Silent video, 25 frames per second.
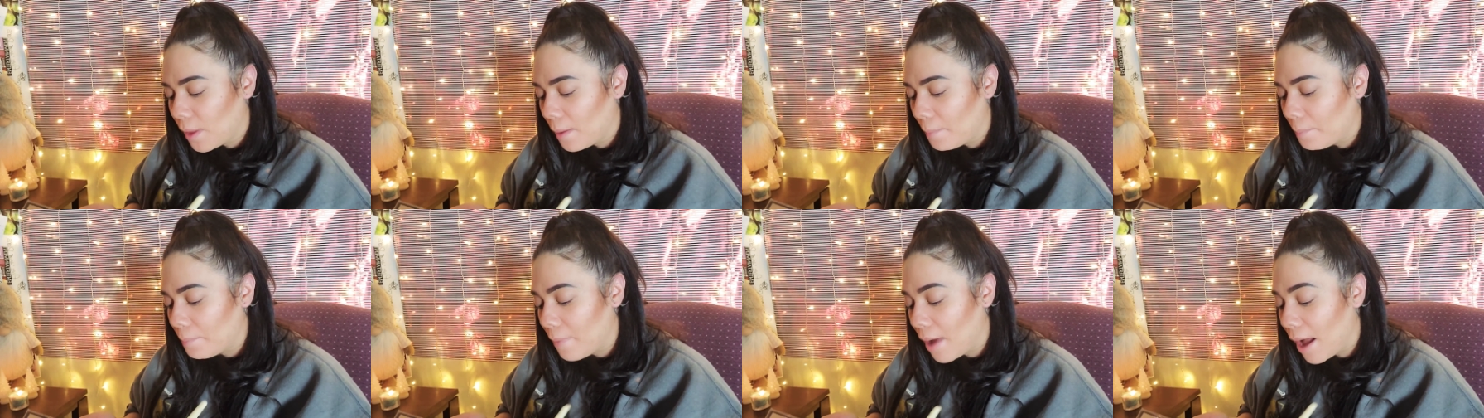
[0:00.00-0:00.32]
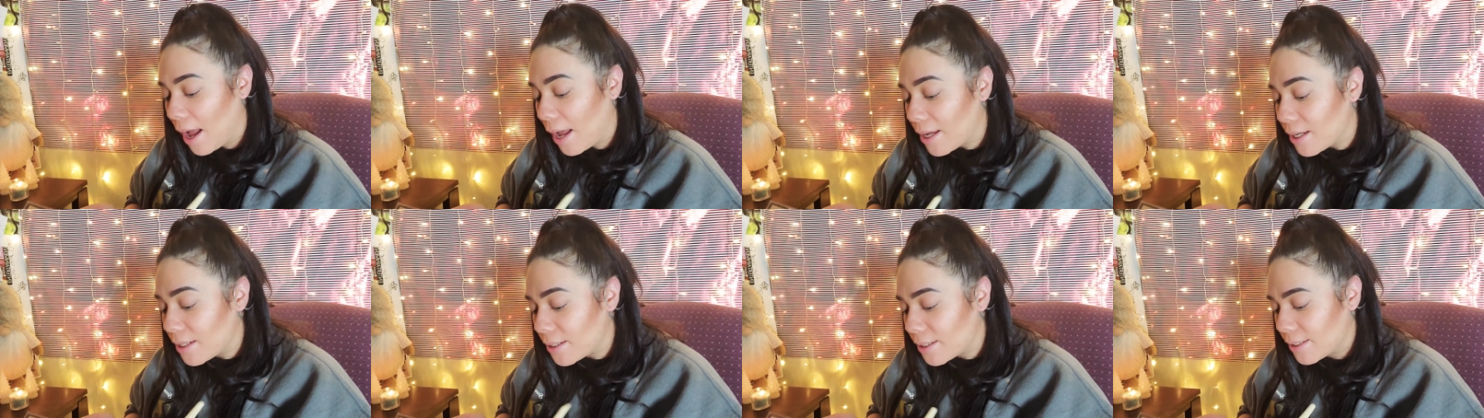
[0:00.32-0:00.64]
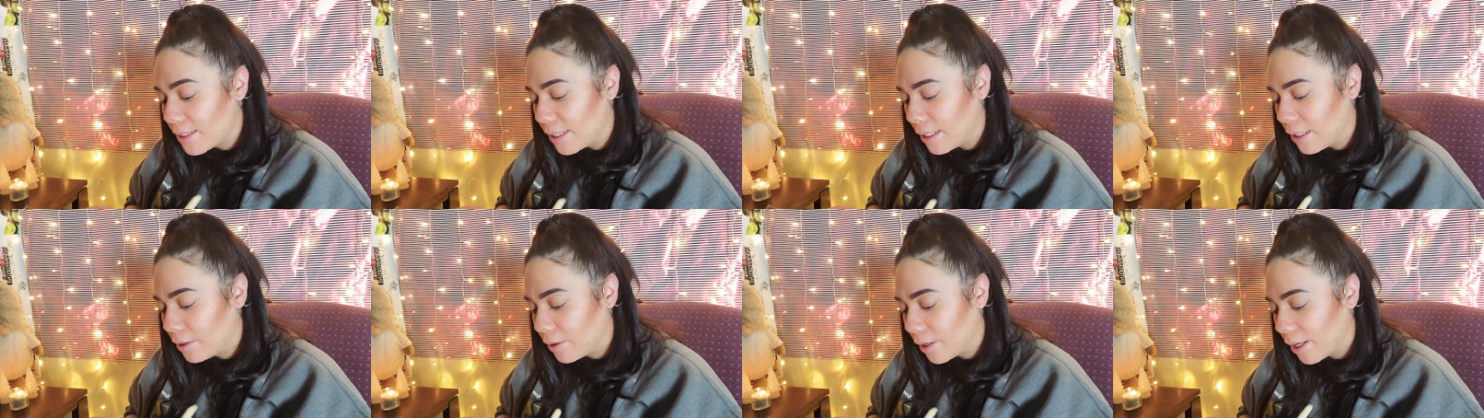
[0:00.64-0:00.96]
My
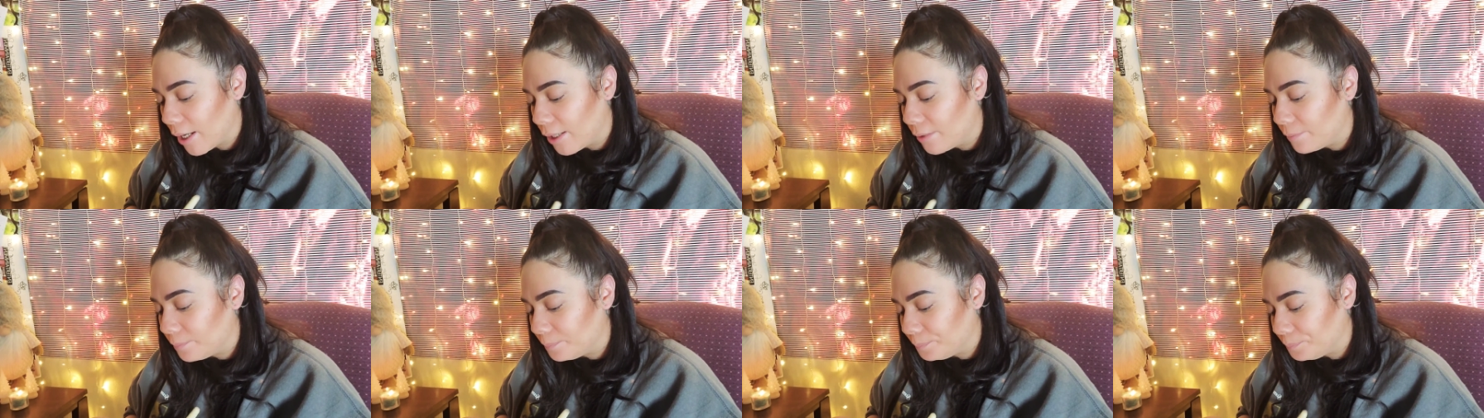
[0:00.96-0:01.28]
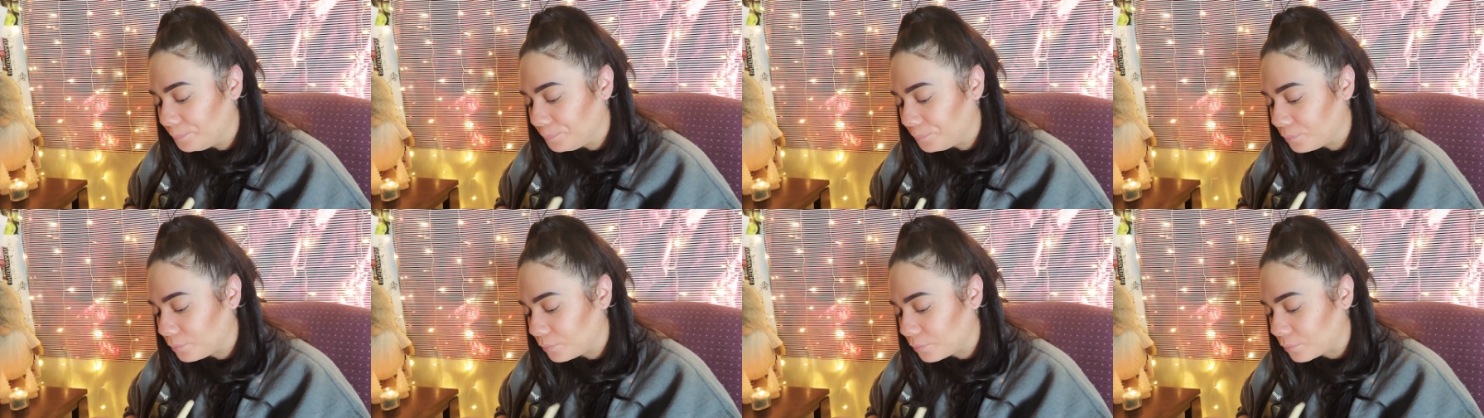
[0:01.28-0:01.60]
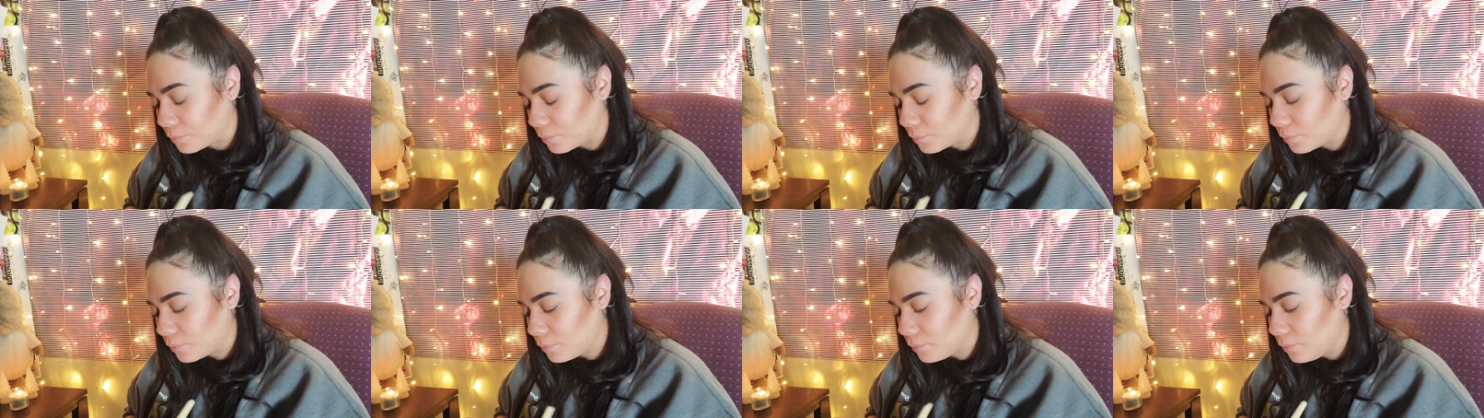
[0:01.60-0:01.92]
secret
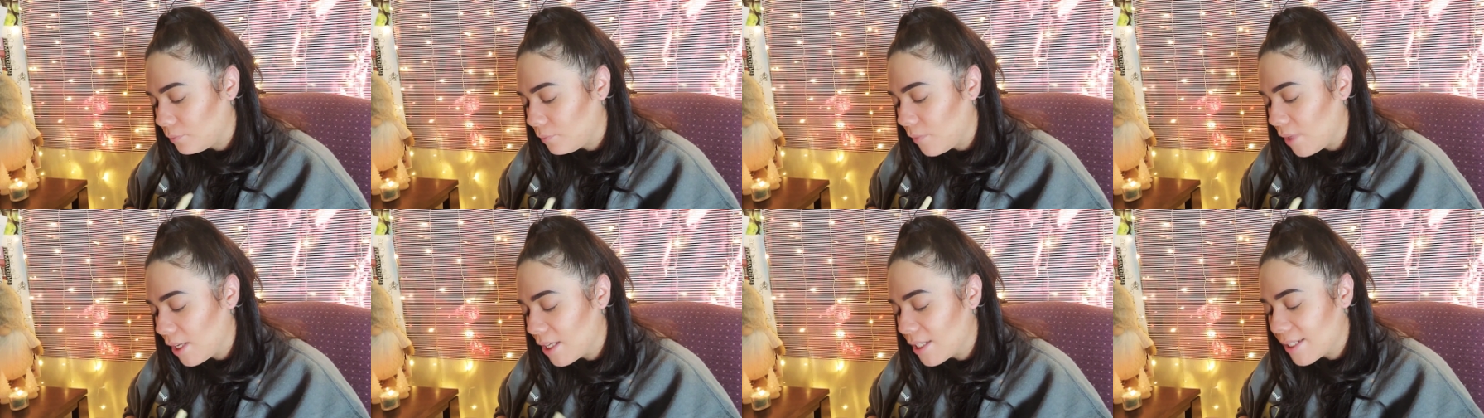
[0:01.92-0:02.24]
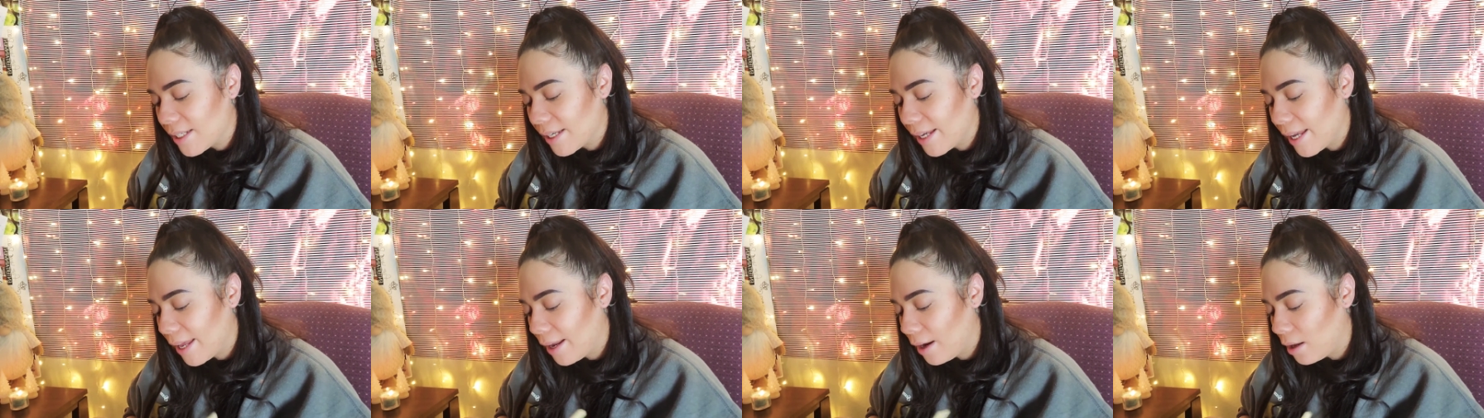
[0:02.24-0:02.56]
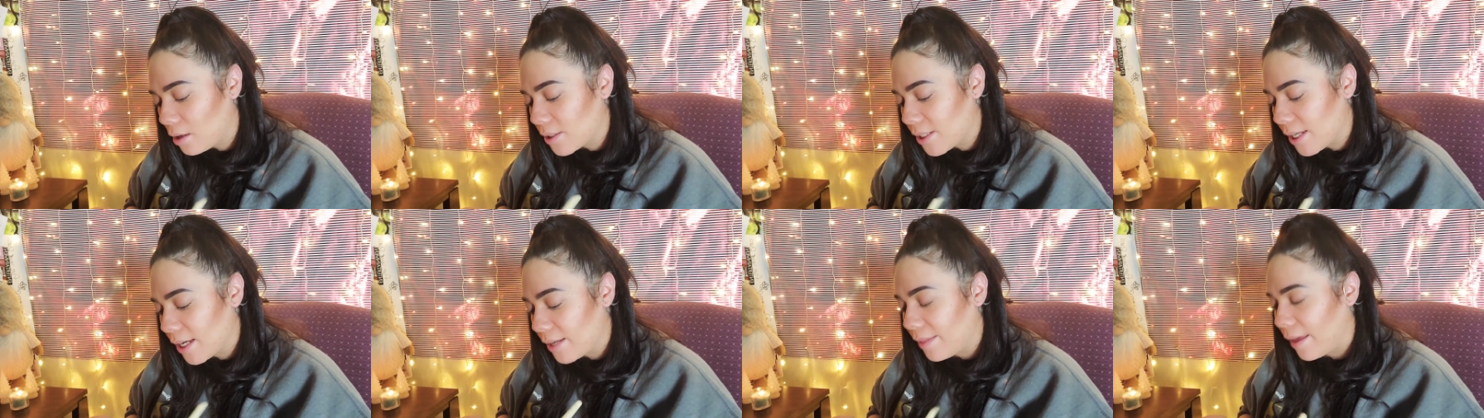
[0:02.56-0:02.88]
is, again,
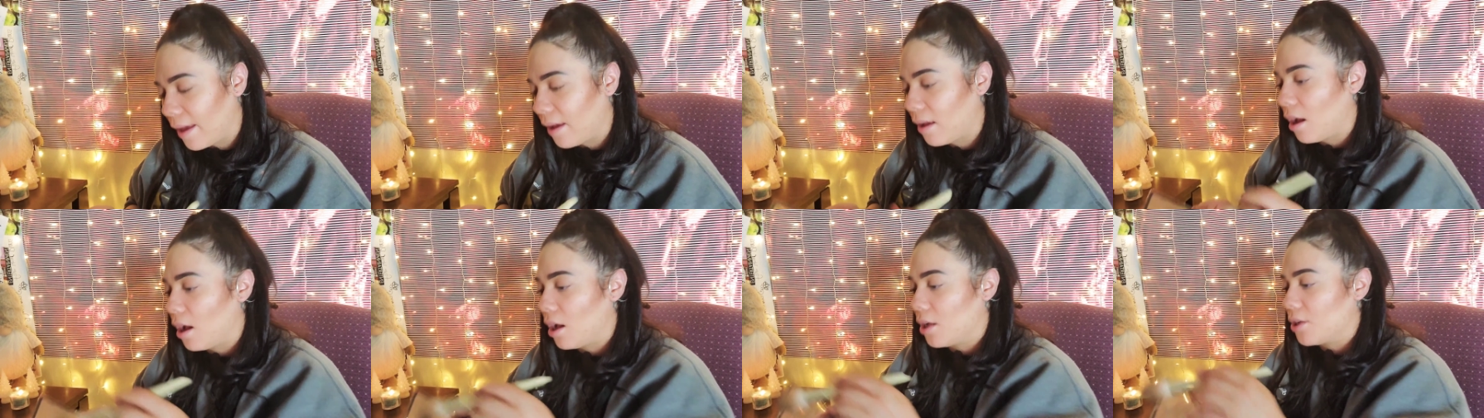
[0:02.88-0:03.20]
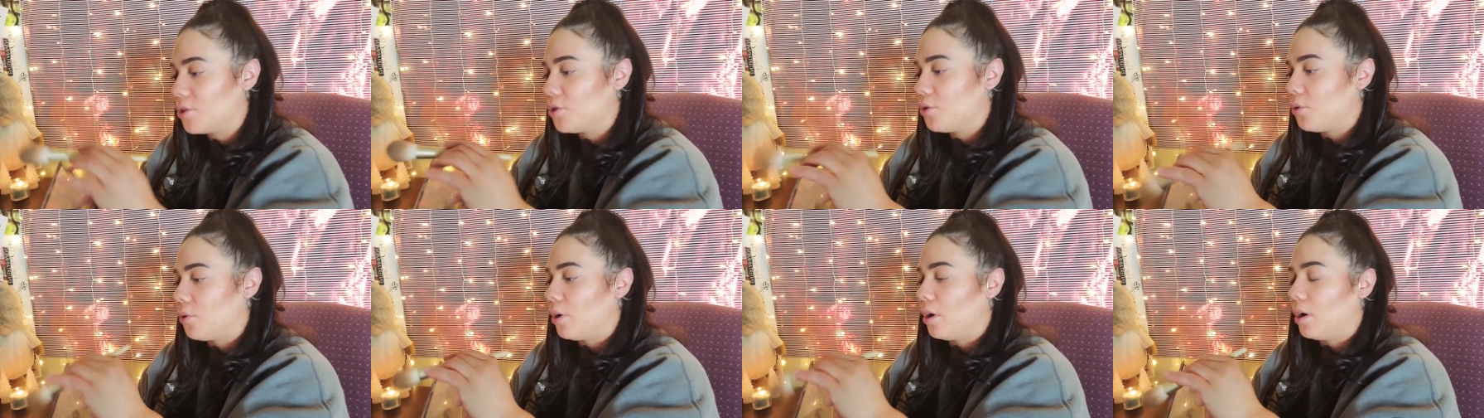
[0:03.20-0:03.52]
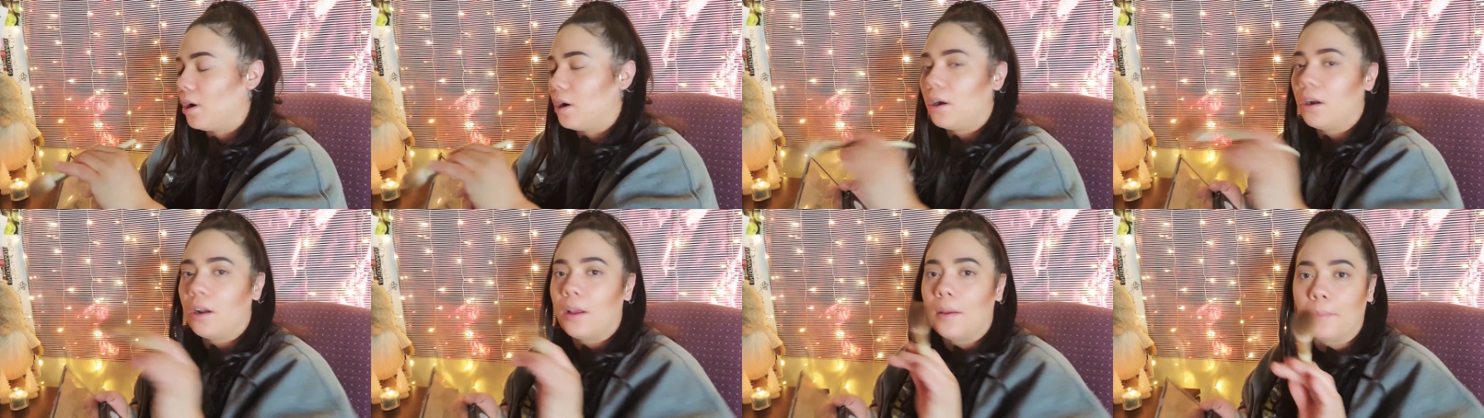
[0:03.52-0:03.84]
I'll take that
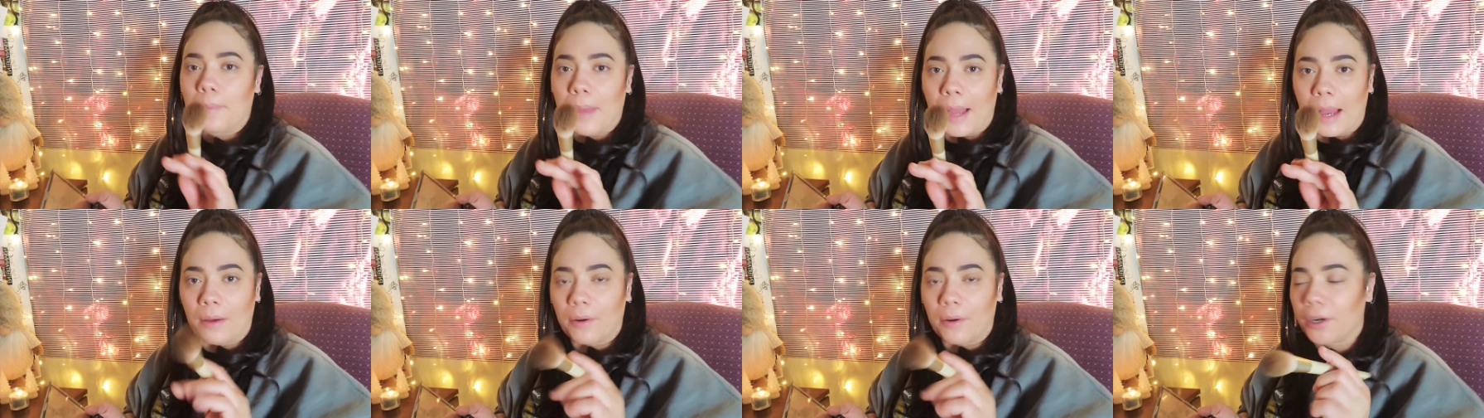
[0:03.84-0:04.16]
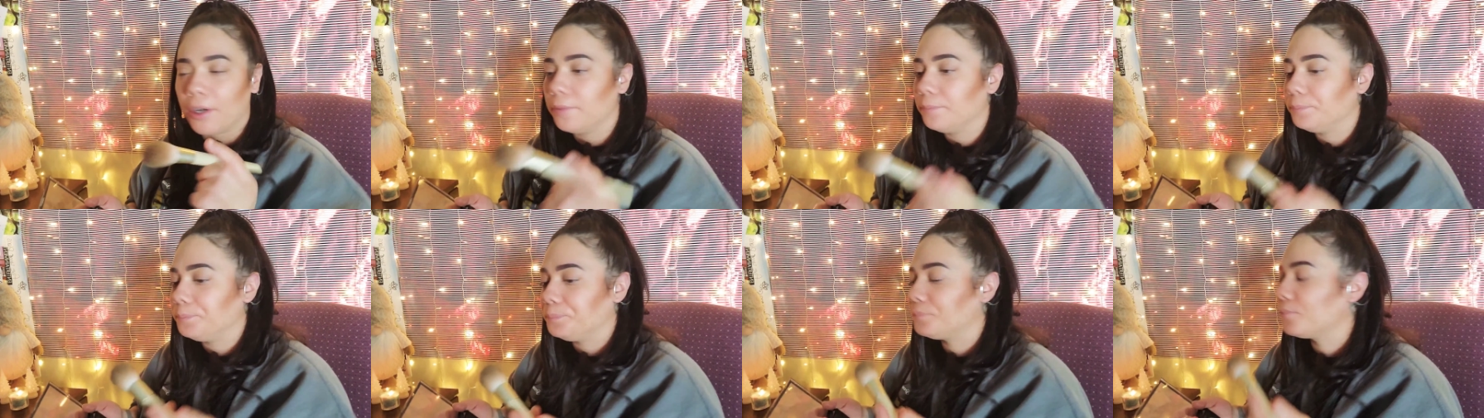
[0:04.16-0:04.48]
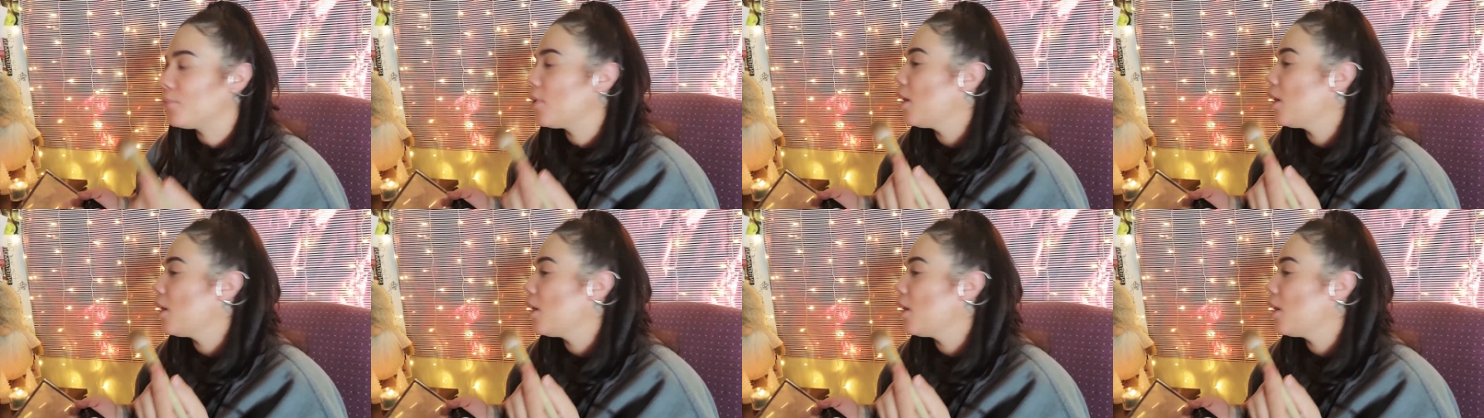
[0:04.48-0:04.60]
contour powder,